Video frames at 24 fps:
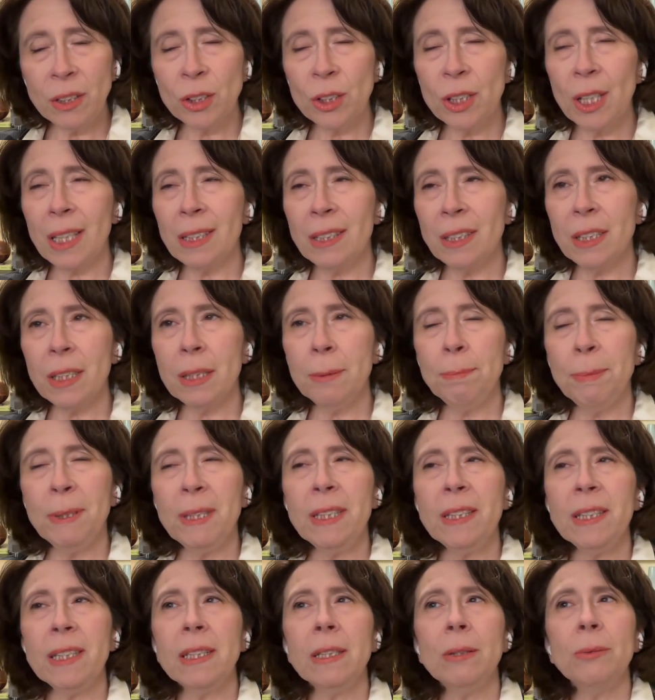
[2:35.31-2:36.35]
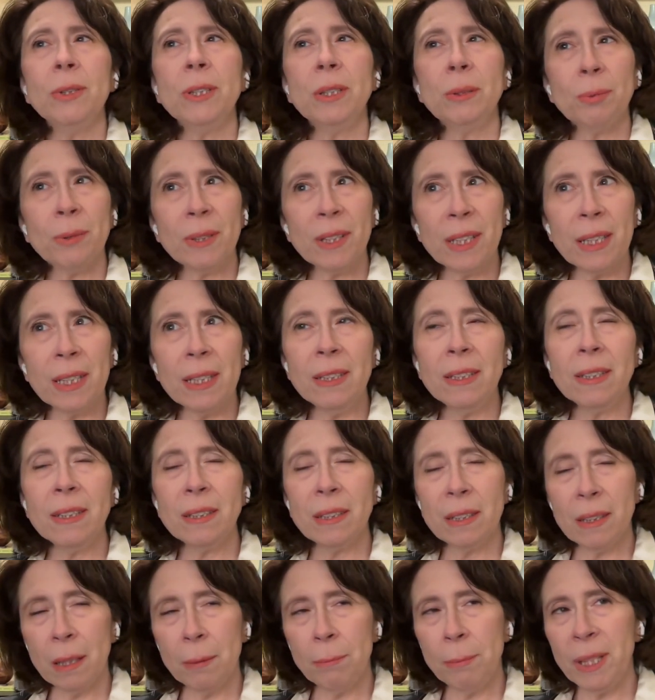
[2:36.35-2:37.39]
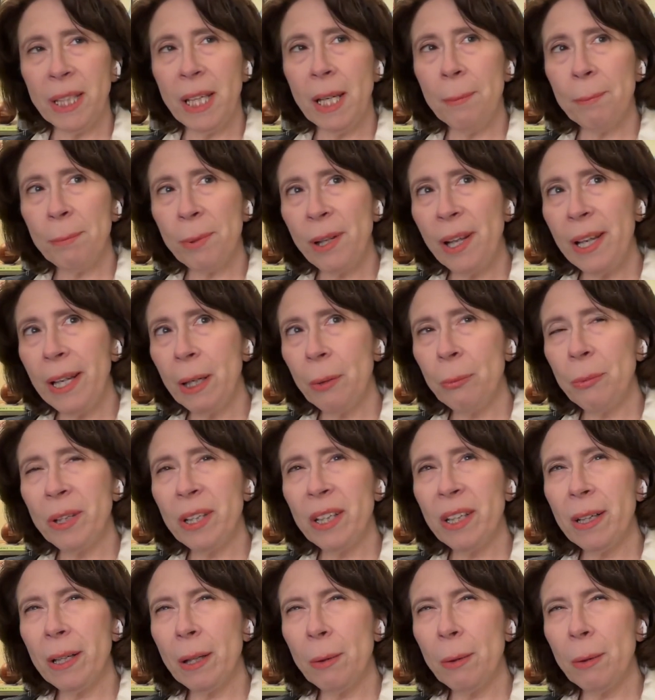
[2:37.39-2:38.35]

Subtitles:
ChatGPT was released, and I began playing with it,